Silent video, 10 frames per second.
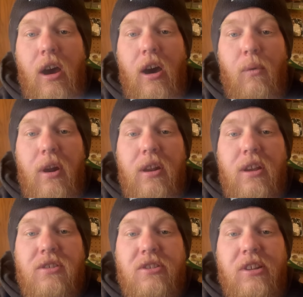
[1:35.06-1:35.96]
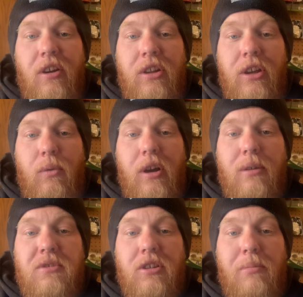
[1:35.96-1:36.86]
What it is, it's telling you like what
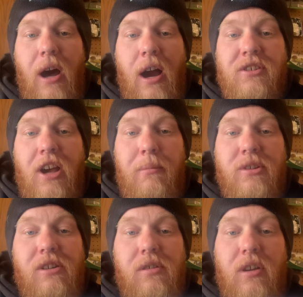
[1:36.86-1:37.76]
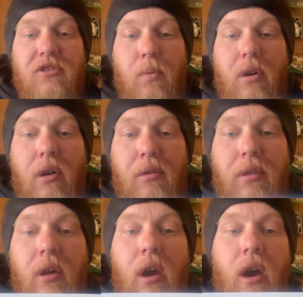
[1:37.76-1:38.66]
comes in the box, how much everything's worth.